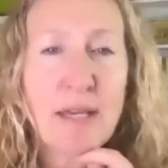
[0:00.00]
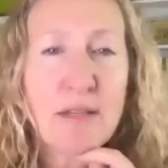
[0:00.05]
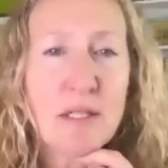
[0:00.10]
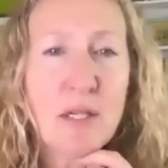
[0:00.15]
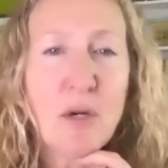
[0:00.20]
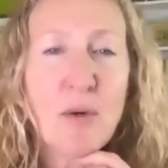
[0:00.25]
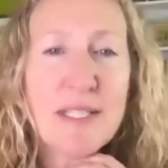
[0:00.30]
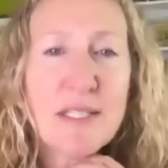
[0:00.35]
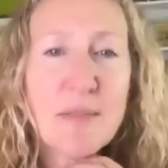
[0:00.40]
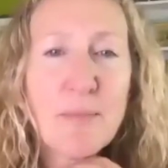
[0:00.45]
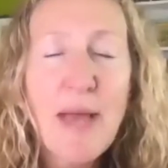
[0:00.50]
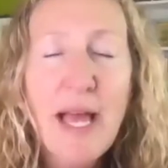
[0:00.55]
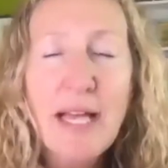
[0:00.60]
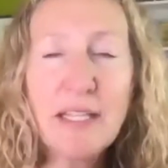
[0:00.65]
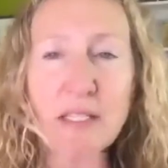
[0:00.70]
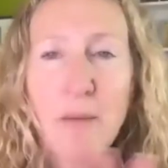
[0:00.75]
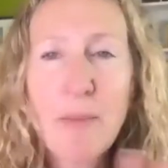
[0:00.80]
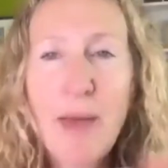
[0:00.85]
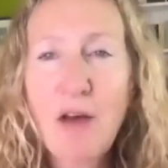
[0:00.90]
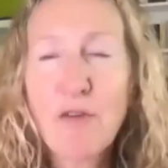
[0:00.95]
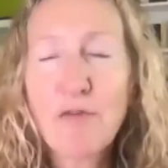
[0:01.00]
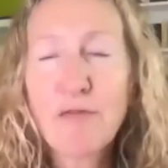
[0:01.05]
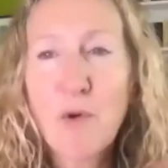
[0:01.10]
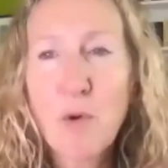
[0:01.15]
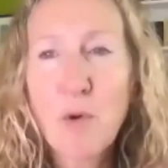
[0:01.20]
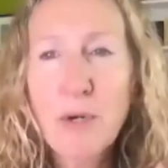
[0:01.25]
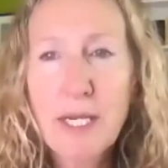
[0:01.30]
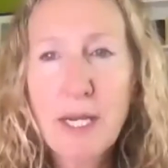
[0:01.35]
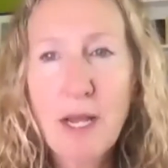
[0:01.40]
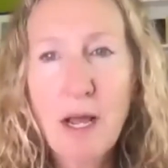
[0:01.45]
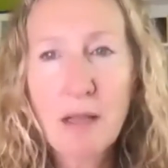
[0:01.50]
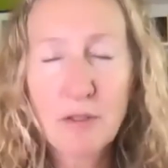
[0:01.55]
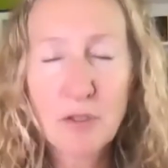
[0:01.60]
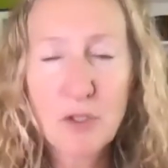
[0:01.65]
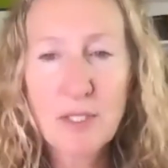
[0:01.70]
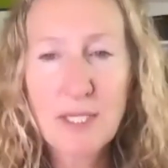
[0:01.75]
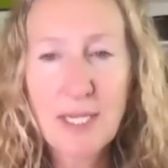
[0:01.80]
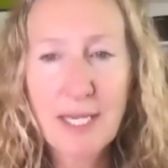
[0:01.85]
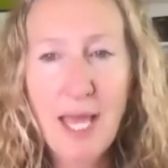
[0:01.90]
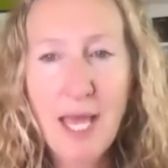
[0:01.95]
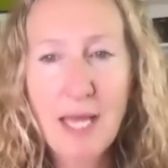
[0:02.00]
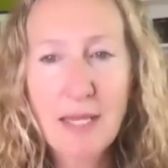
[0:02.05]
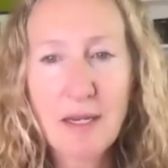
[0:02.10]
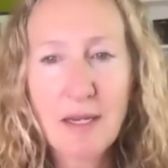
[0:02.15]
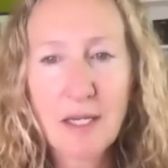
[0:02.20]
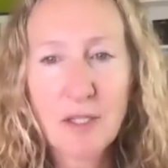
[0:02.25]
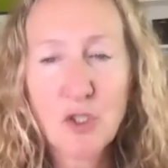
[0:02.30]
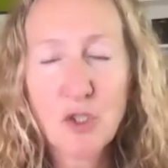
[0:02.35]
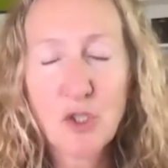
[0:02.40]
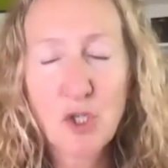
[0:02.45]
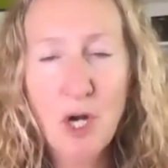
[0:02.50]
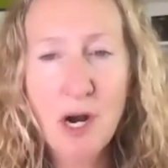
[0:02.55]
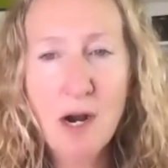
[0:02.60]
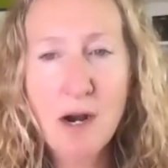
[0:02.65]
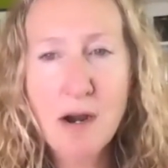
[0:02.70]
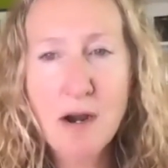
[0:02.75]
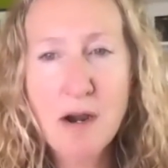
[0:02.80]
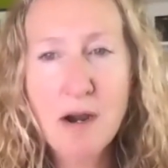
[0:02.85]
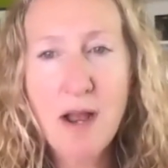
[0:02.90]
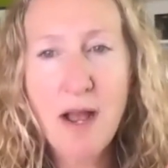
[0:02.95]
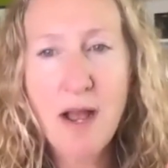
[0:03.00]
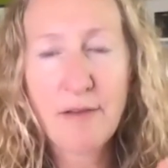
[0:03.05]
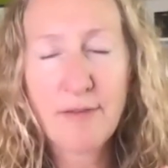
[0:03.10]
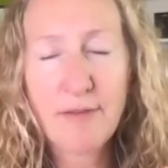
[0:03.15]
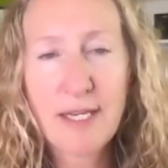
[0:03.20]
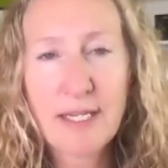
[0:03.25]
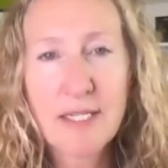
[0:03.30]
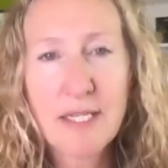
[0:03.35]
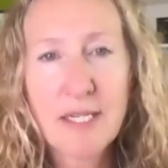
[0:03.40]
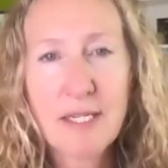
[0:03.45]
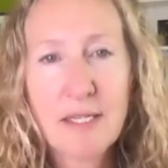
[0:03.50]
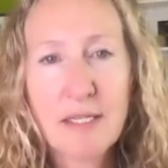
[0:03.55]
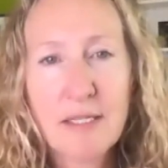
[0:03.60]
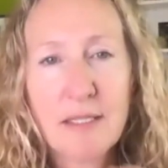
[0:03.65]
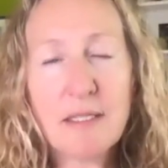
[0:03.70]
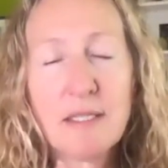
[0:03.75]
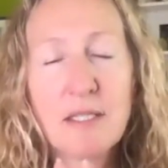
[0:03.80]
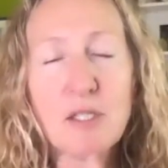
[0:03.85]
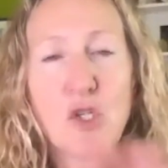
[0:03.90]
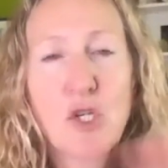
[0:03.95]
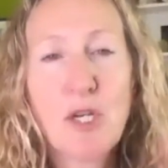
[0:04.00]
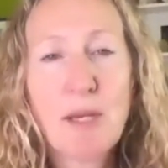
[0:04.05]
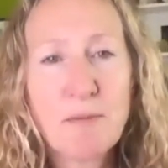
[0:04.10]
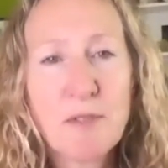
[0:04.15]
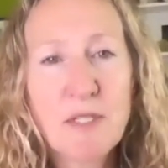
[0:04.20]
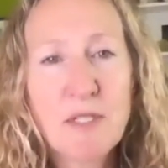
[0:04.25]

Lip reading: so it's about $40 to get a jar of it shipped,